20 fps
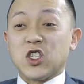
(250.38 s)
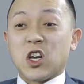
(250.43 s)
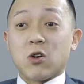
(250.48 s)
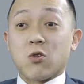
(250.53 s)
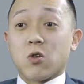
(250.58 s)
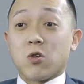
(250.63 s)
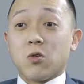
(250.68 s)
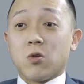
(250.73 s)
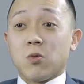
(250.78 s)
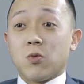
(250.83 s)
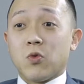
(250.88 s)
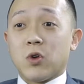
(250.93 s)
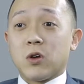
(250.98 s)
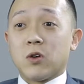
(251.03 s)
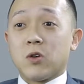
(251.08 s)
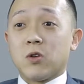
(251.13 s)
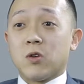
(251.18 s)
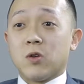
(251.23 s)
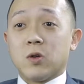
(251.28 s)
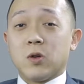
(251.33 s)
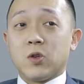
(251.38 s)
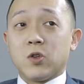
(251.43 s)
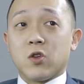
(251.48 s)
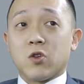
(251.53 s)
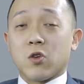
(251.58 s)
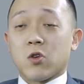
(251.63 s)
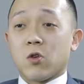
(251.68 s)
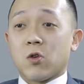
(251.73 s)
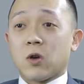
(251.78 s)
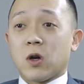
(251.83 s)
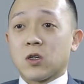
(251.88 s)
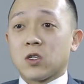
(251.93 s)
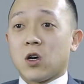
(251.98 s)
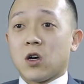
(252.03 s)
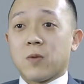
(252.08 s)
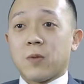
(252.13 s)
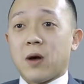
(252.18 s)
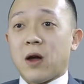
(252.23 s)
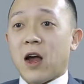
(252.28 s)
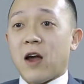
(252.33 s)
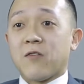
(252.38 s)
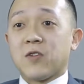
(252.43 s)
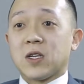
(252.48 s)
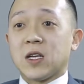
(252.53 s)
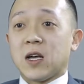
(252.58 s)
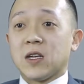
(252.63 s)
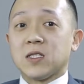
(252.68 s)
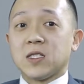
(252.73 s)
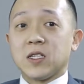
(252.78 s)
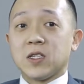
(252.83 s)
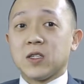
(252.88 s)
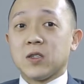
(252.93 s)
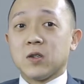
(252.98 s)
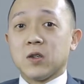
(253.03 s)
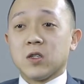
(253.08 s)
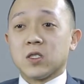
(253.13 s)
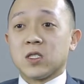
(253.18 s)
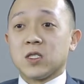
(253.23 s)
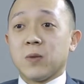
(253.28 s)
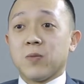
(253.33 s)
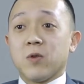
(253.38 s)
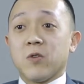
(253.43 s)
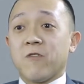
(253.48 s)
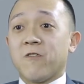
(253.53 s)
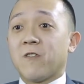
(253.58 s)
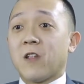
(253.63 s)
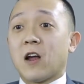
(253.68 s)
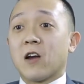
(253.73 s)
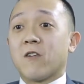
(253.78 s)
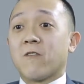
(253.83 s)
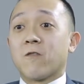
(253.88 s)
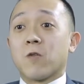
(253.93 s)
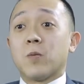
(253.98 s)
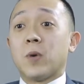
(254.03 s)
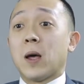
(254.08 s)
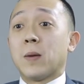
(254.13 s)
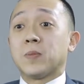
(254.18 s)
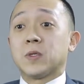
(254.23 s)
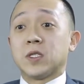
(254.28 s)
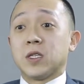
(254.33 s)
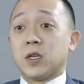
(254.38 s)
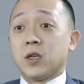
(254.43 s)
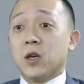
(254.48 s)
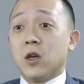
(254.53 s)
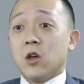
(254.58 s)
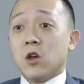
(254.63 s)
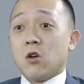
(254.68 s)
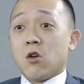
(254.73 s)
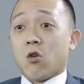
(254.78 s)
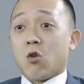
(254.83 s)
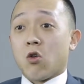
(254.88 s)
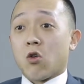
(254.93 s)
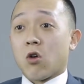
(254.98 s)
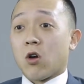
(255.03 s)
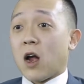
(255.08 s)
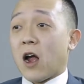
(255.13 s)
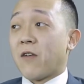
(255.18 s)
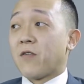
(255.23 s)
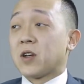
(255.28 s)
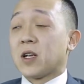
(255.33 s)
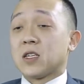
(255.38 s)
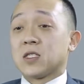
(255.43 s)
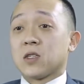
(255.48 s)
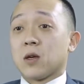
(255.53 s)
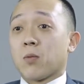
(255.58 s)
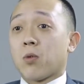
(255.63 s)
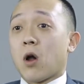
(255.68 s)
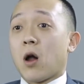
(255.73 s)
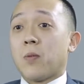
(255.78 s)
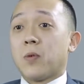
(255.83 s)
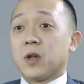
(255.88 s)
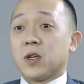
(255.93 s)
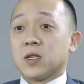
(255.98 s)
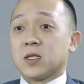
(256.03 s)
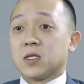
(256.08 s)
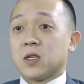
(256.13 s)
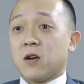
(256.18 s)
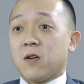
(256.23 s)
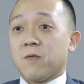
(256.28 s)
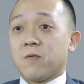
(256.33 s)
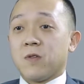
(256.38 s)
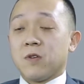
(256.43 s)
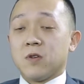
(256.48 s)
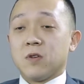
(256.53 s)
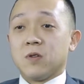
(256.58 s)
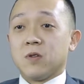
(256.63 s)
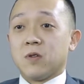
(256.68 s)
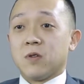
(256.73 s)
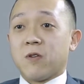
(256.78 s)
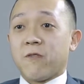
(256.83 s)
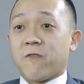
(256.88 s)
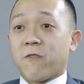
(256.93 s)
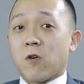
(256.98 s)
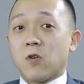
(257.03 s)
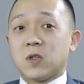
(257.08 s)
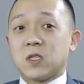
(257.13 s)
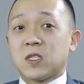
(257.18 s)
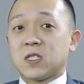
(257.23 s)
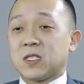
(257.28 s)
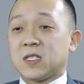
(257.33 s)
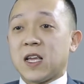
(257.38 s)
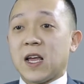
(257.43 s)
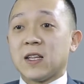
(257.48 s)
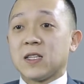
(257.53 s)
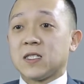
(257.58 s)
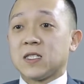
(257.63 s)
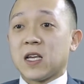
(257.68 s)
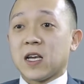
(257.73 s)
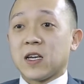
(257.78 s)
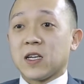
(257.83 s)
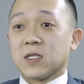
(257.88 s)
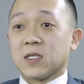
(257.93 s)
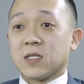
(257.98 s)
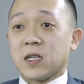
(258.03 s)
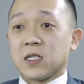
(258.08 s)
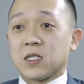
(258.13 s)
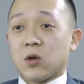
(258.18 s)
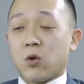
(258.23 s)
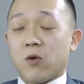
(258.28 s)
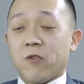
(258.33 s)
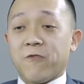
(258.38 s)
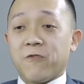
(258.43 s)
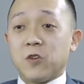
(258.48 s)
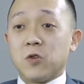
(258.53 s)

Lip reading: general. Whether you're talking about advertising a simple flyer for Pepsi or advertising a property itself, the first 10 seconds that someone